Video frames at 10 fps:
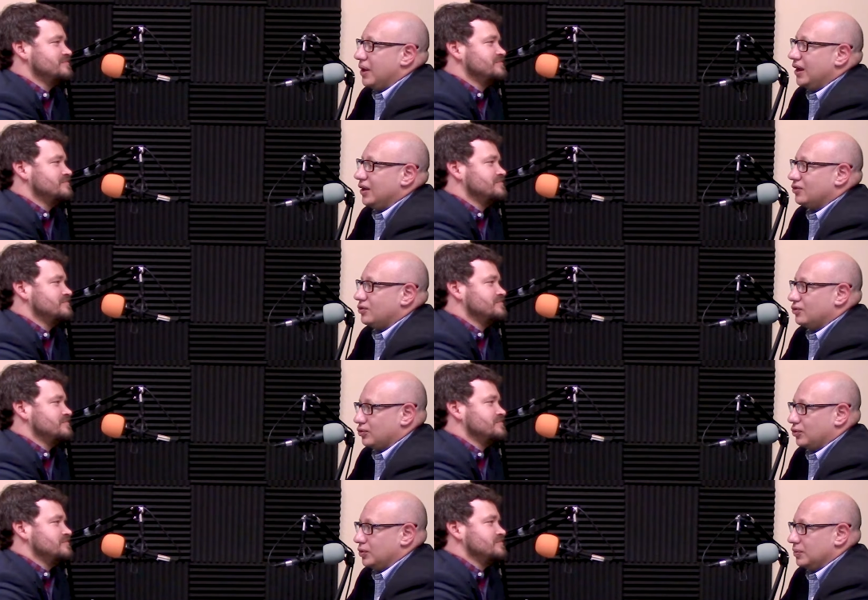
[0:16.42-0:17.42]
Speaker 1: Bad
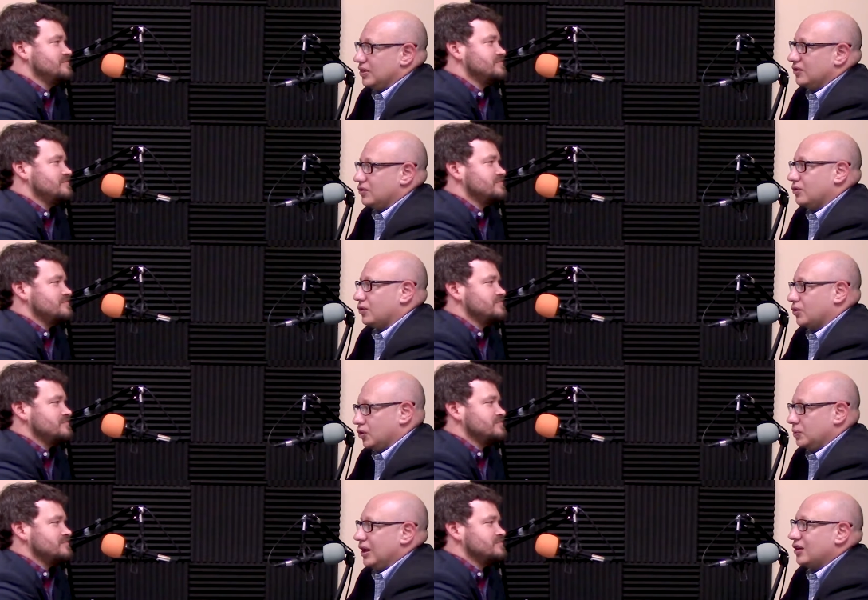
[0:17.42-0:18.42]
answers are going to be things that are
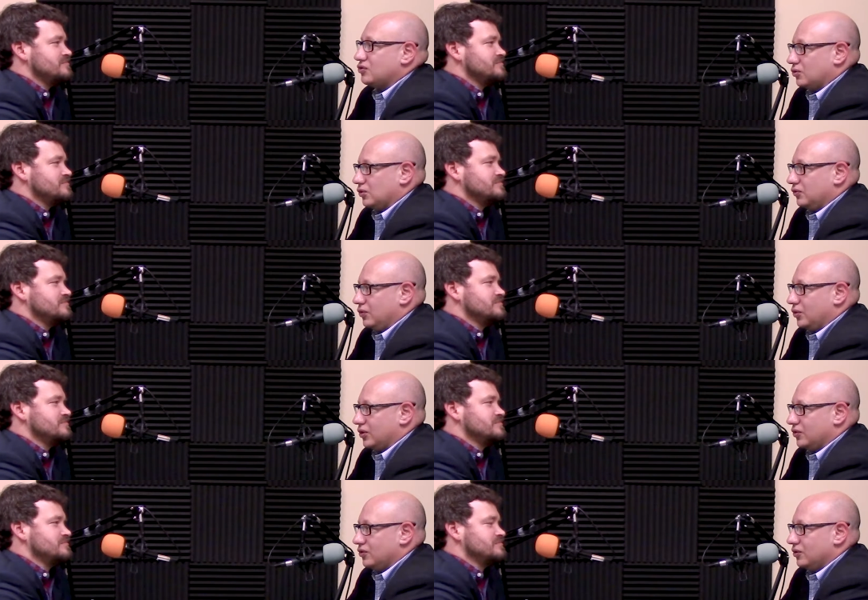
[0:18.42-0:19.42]
going to be externally
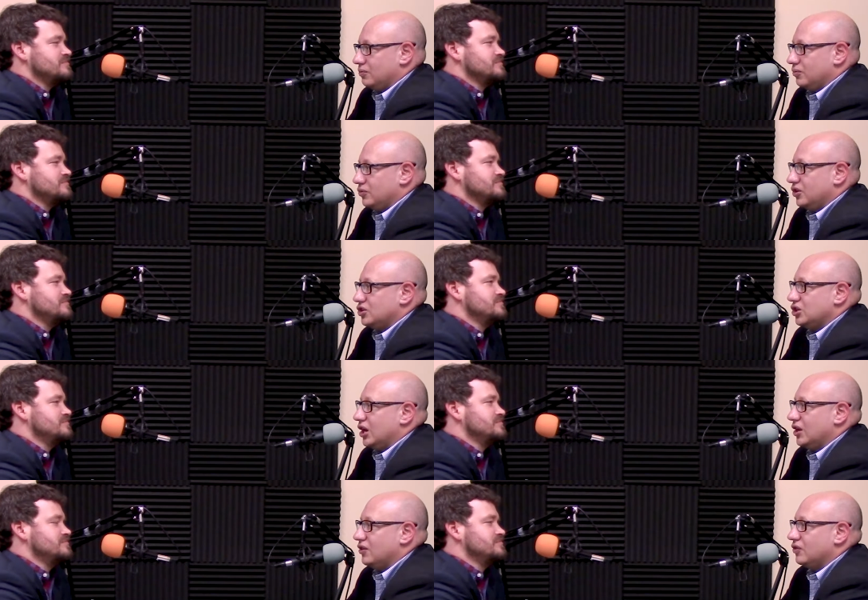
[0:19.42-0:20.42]
focused, such
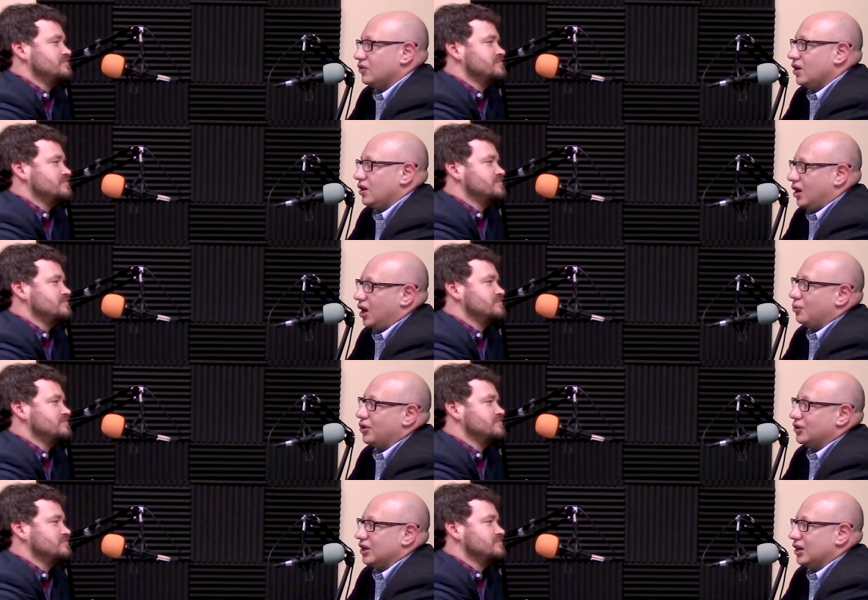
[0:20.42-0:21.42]
as I
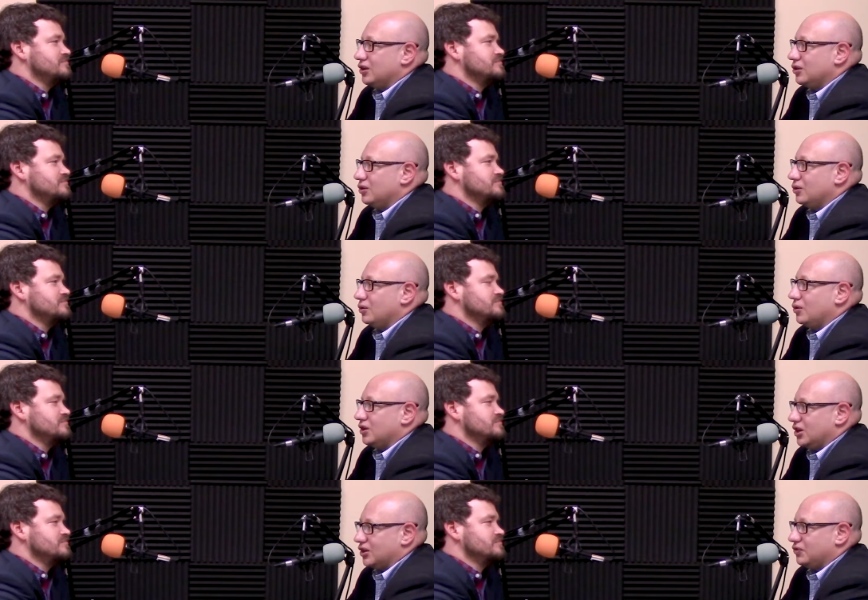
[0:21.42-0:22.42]
want to get into
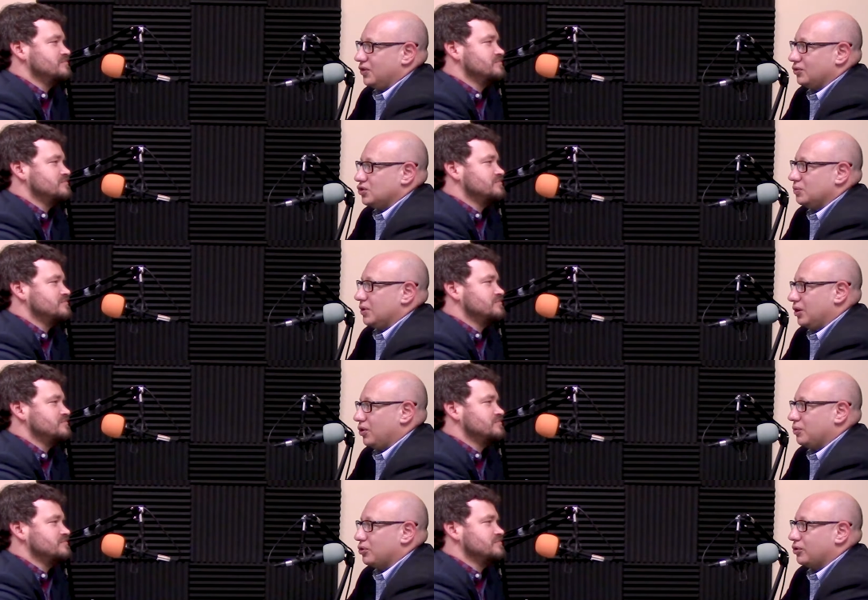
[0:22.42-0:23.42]
a tox fellowship and I
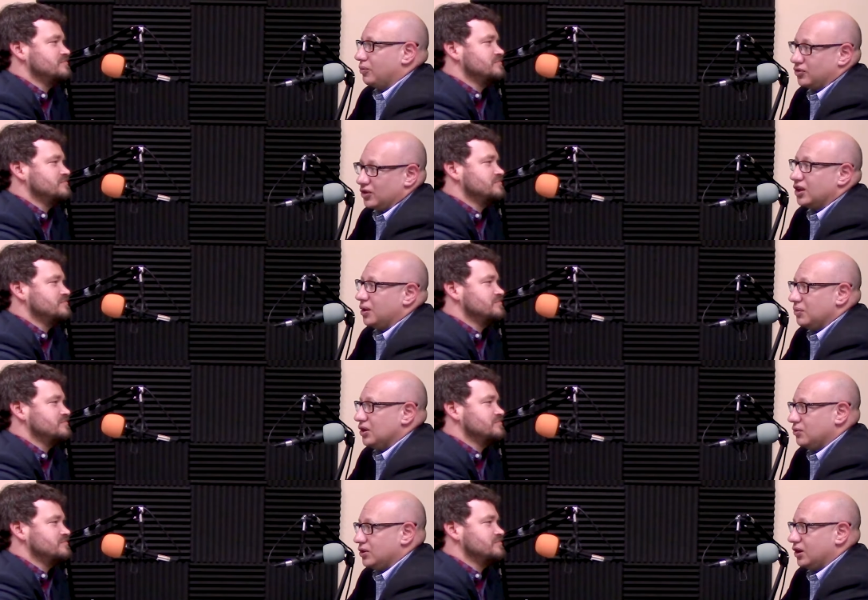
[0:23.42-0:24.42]
want a program that's going to get
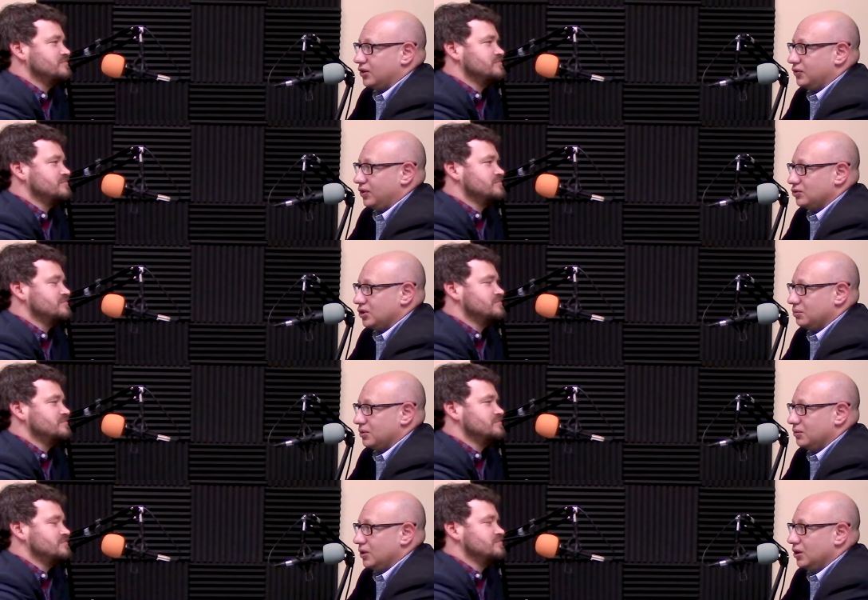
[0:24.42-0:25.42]
me into a tox fellowship.
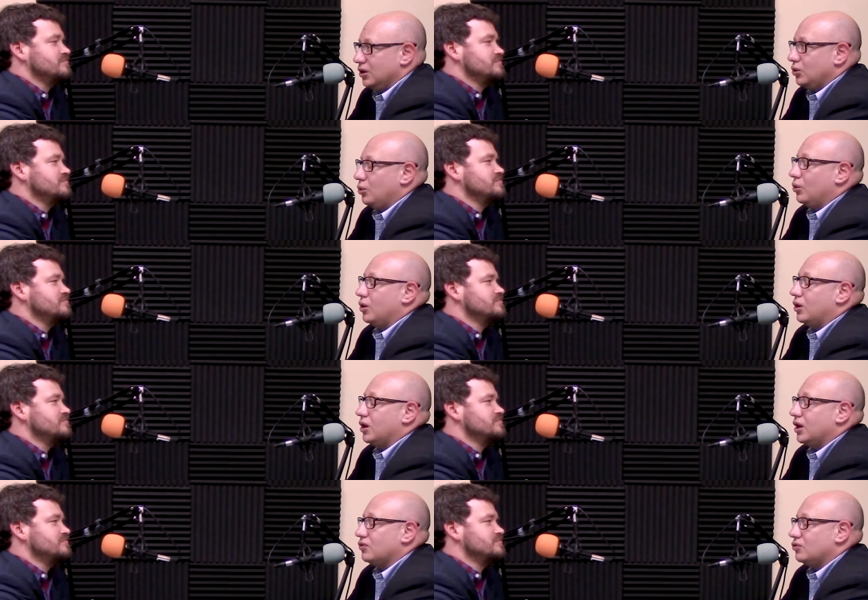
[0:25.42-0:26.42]

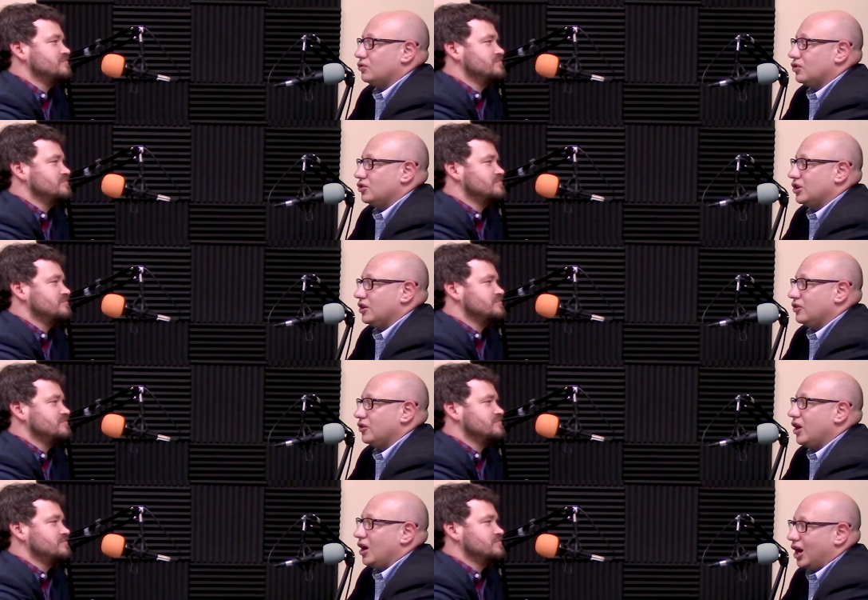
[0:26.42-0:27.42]
Or answers such
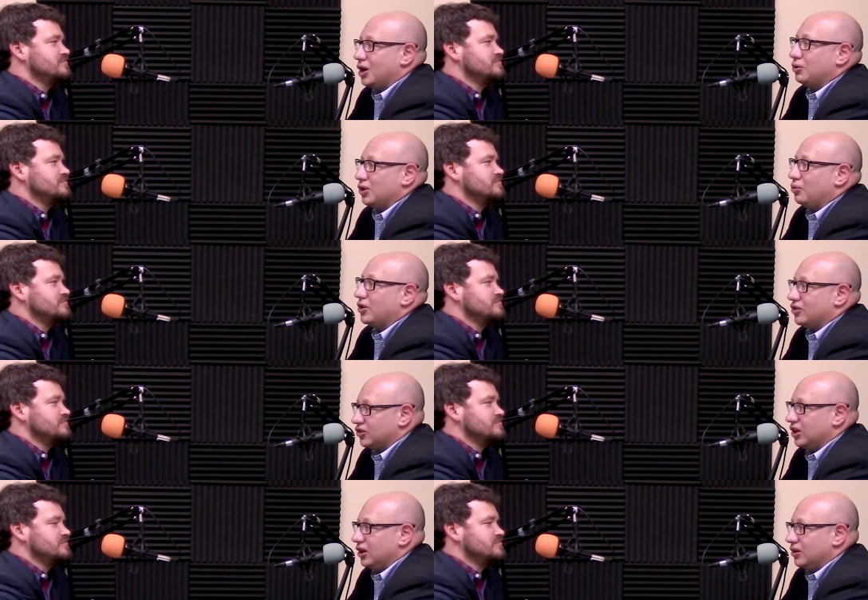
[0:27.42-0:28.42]
as I really want to
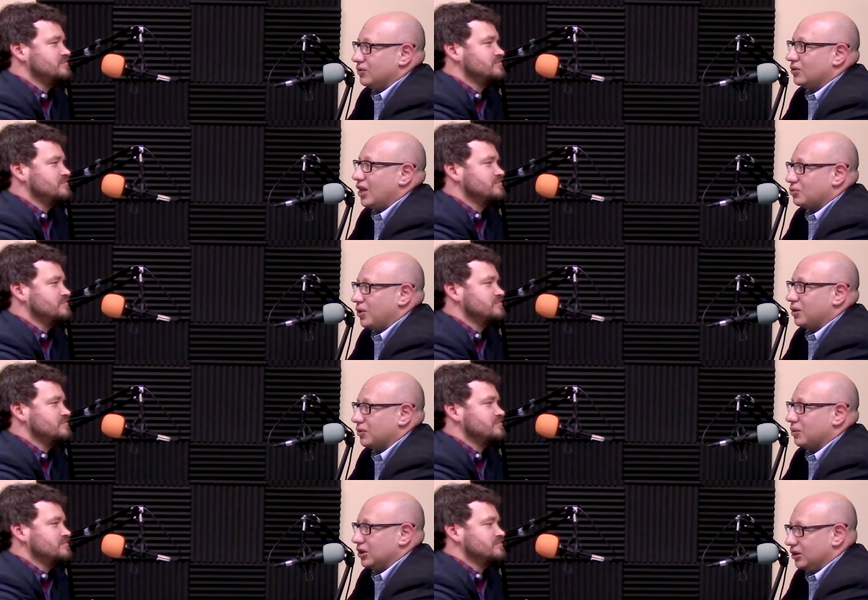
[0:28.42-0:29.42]
ski. That's why
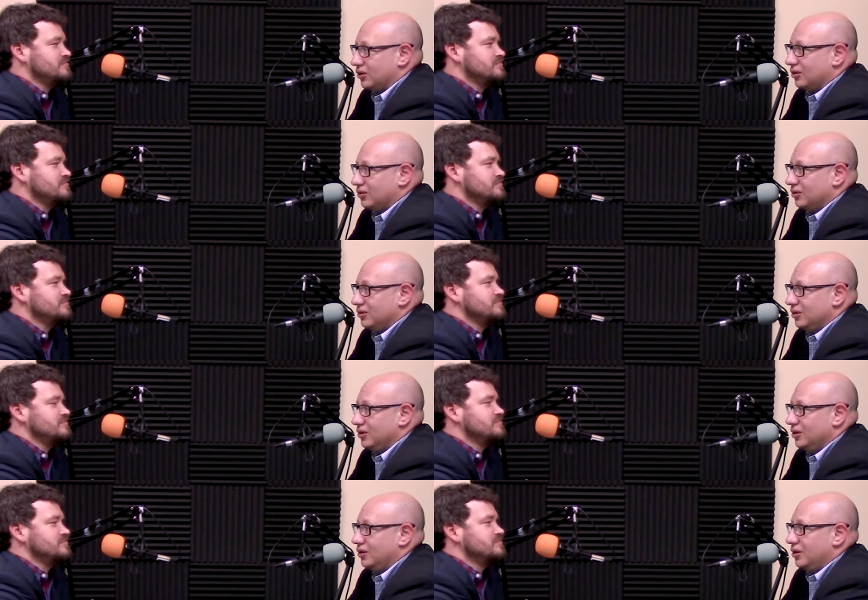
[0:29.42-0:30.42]
I'm coming here
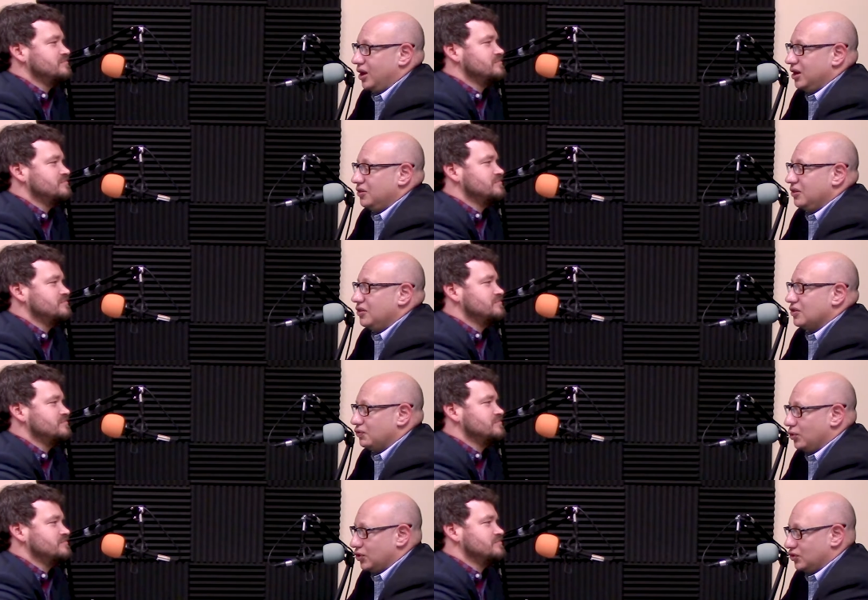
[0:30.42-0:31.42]
anything
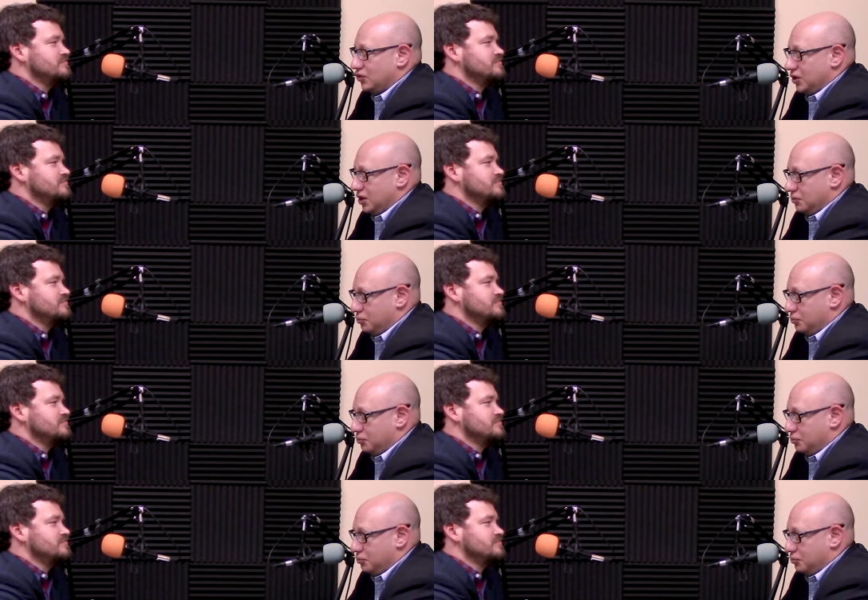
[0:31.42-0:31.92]
that's focused